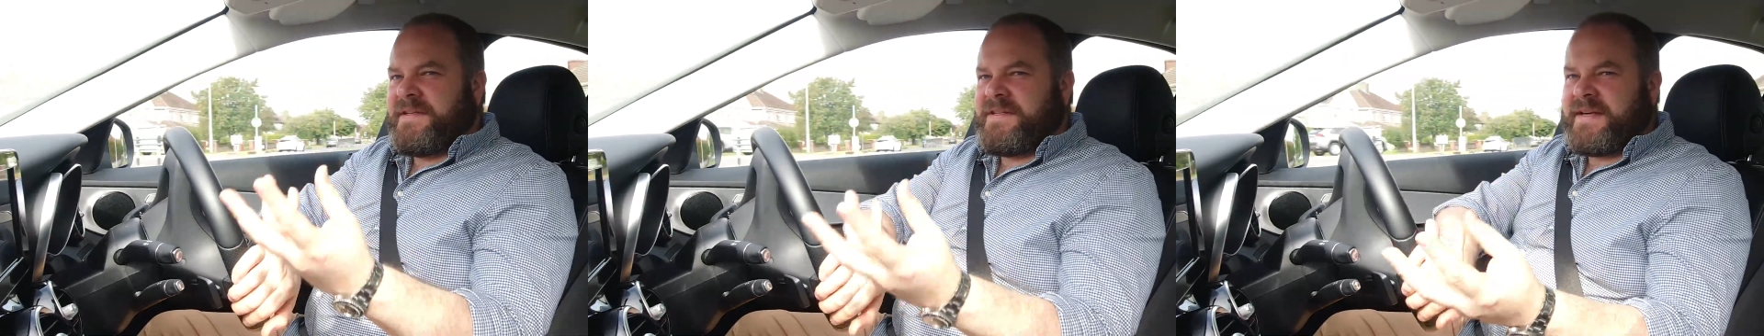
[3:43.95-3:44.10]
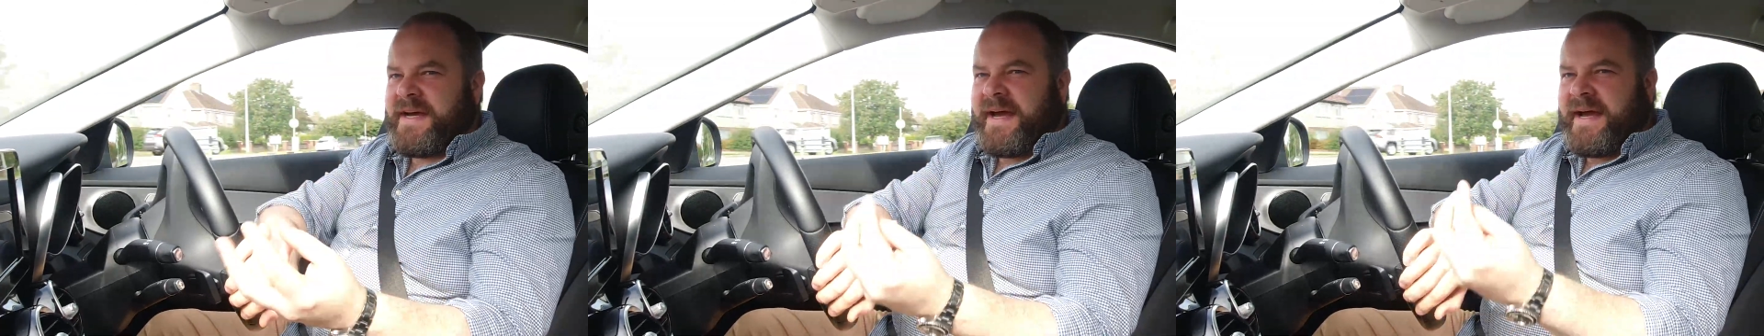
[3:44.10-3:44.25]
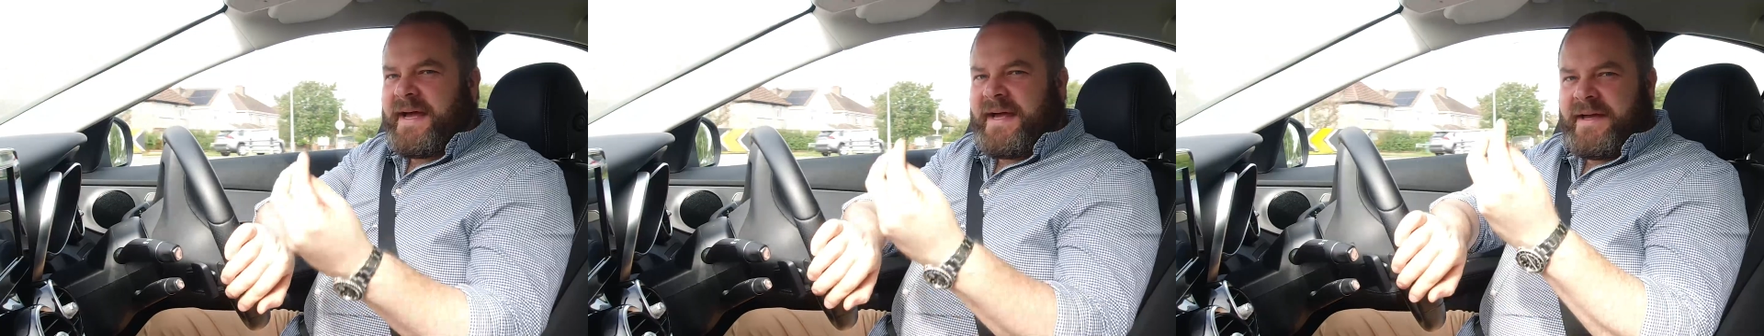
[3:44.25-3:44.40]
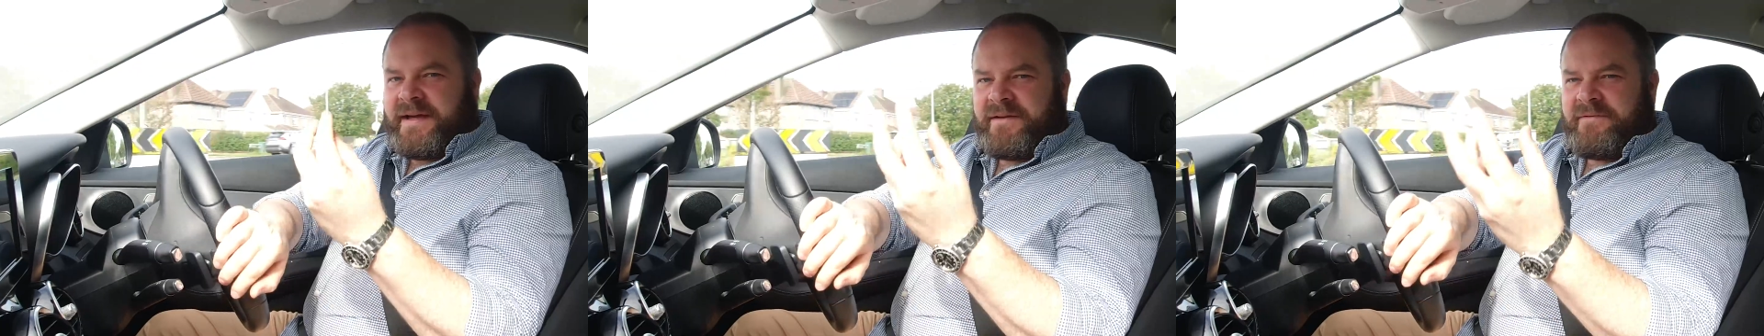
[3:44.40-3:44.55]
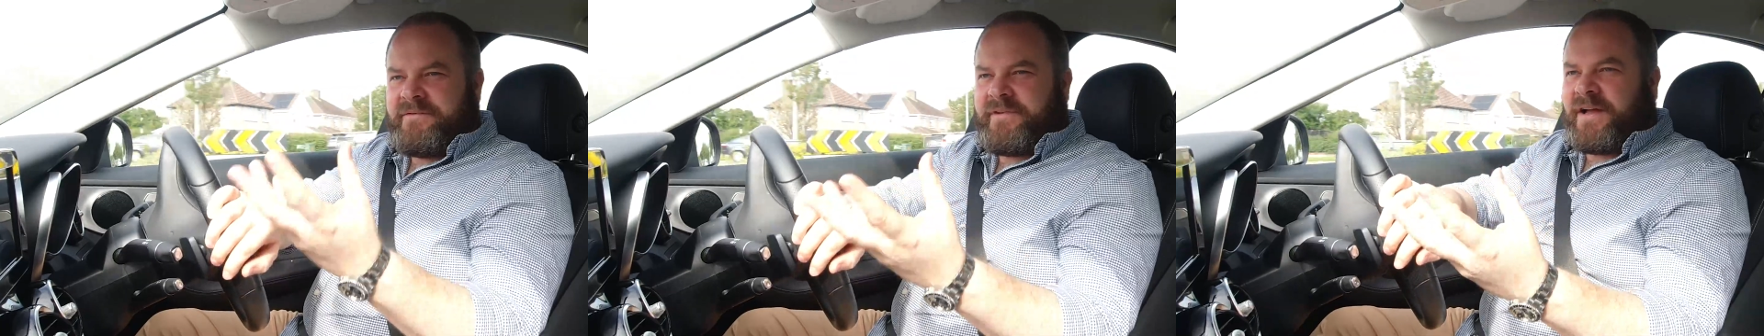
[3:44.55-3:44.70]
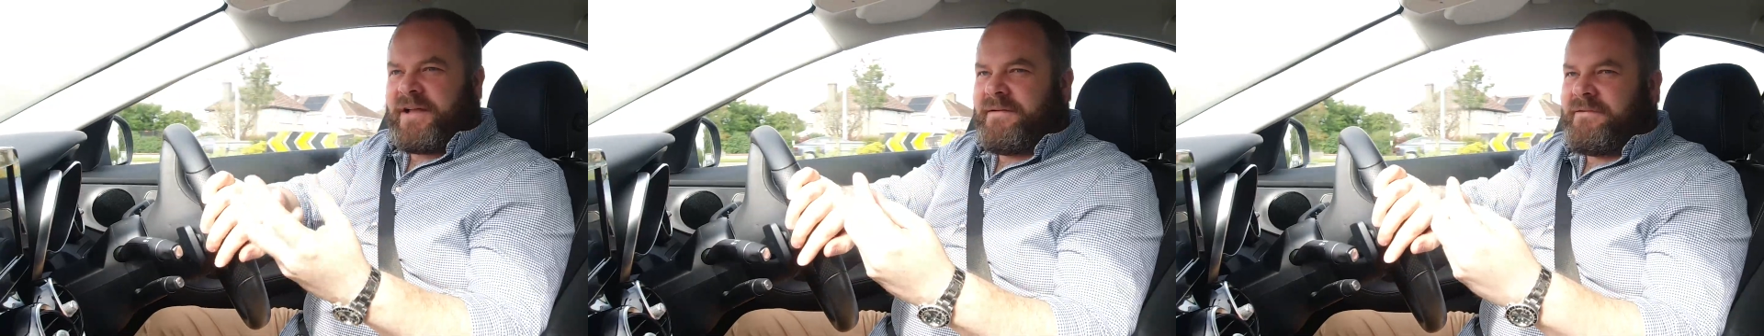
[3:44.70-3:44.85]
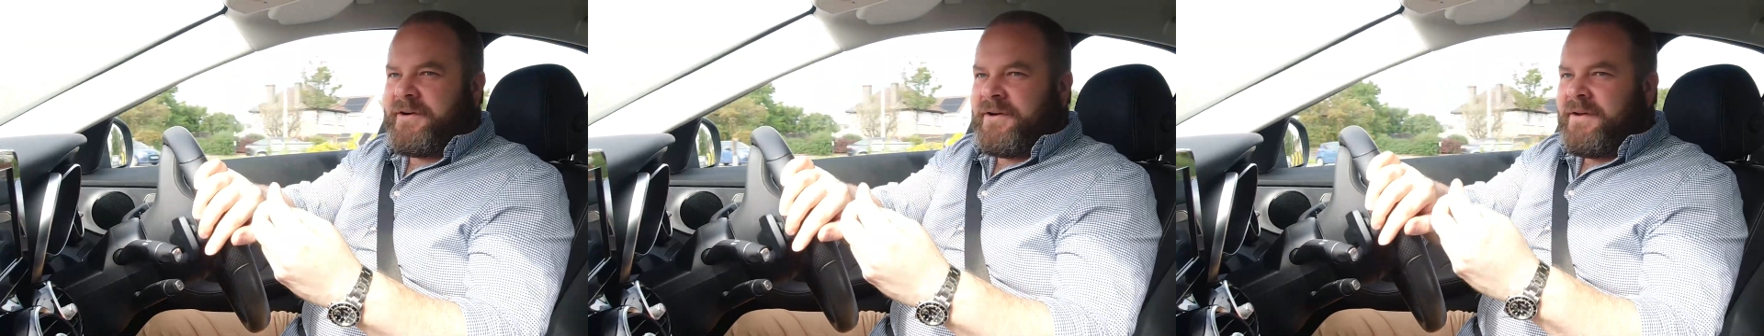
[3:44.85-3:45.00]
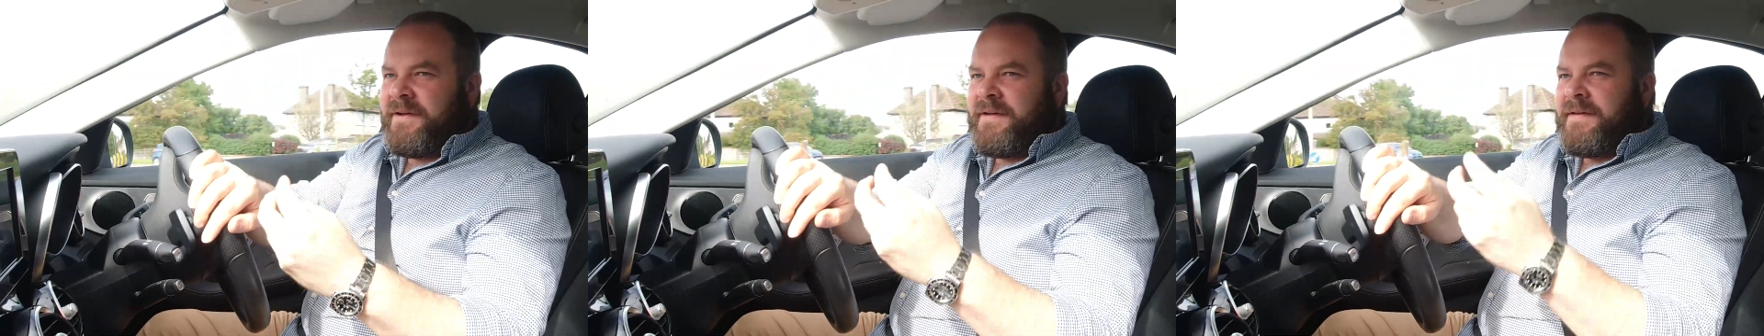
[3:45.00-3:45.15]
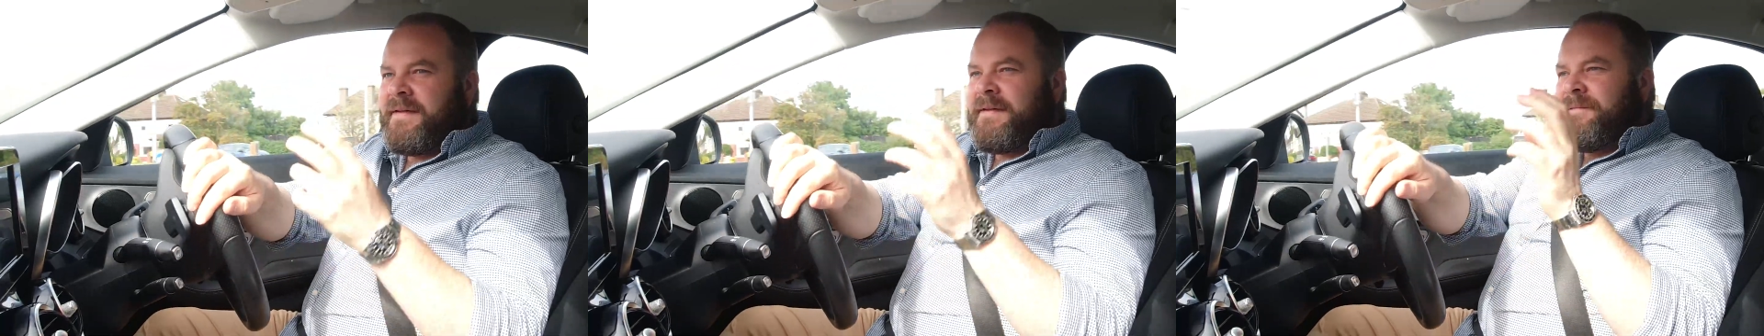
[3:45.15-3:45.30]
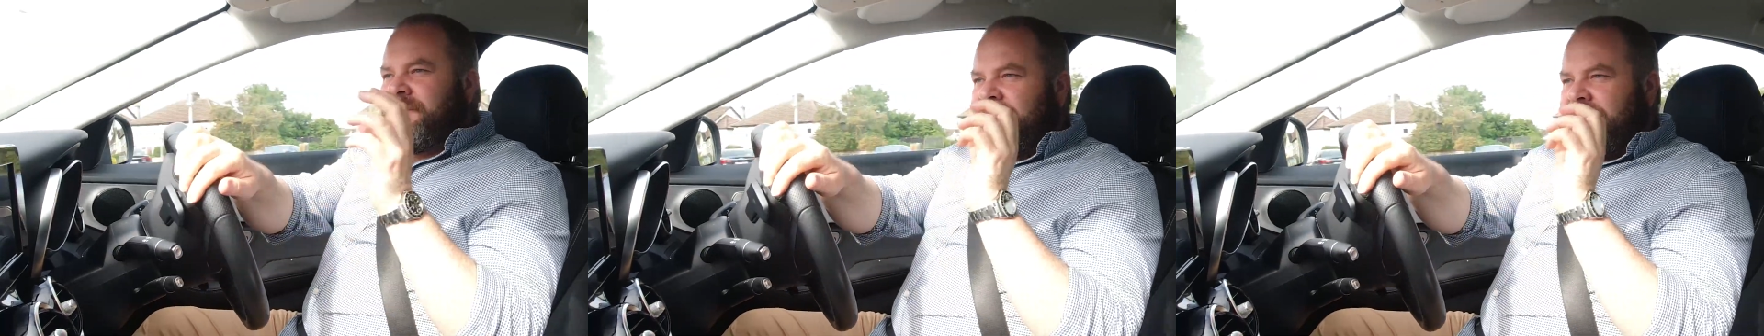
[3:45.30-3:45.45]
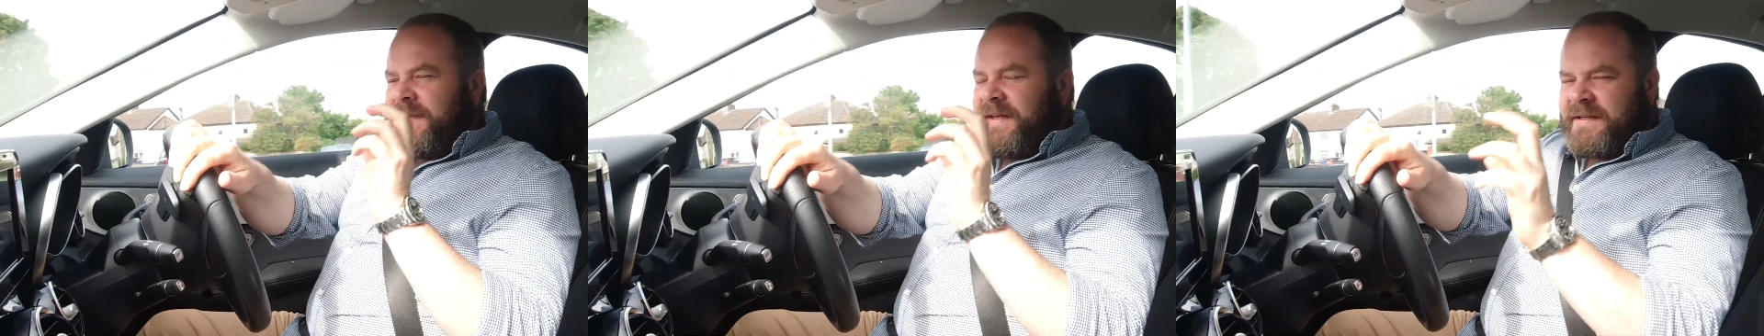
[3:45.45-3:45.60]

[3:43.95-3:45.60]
Jag and Volvo,